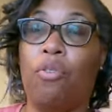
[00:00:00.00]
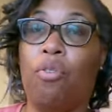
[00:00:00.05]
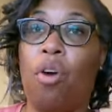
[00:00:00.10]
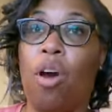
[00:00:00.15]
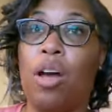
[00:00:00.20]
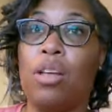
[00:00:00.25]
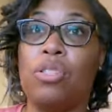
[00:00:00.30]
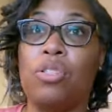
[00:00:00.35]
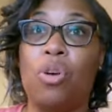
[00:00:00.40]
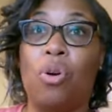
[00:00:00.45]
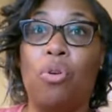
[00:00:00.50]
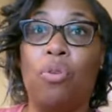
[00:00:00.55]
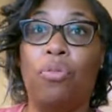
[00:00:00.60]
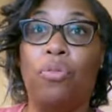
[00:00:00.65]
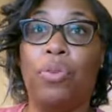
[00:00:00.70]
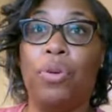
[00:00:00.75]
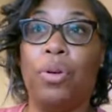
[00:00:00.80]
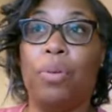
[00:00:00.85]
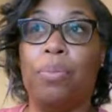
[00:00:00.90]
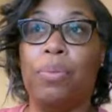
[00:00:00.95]
cross
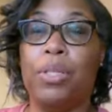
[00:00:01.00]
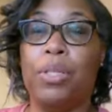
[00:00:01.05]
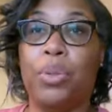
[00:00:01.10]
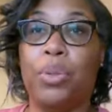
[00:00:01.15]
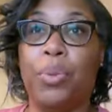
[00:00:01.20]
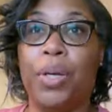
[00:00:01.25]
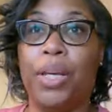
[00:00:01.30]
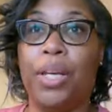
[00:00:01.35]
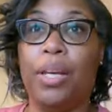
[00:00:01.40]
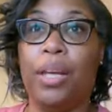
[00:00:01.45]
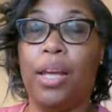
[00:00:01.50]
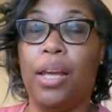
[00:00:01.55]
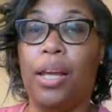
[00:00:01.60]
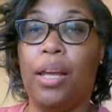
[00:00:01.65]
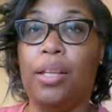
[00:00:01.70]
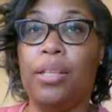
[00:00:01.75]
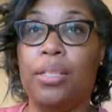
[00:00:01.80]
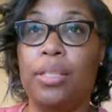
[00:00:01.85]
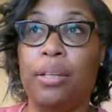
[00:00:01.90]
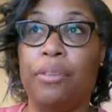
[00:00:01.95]
over between
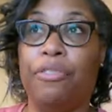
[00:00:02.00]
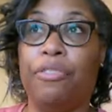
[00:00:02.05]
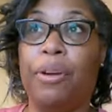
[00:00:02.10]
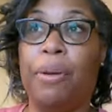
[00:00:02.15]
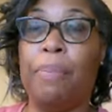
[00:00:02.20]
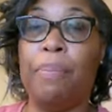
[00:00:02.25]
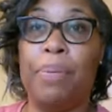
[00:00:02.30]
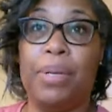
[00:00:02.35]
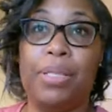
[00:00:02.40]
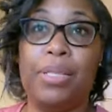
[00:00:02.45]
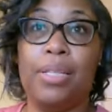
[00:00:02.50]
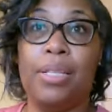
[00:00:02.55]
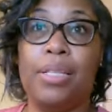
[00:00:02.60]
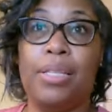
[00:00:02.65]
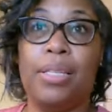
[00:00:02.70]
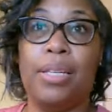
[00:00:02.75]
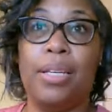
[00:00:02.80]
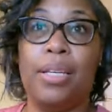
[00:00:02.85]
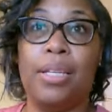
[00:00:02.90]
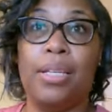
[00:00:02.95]
different
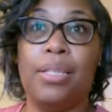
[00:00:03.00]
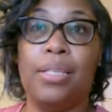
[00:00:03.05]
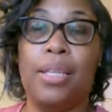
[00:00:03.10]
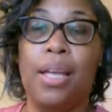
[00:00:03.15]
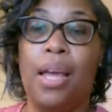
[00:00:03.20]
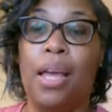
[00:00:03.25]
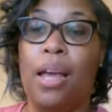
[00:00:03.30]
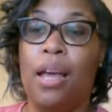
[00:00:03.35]
businesses,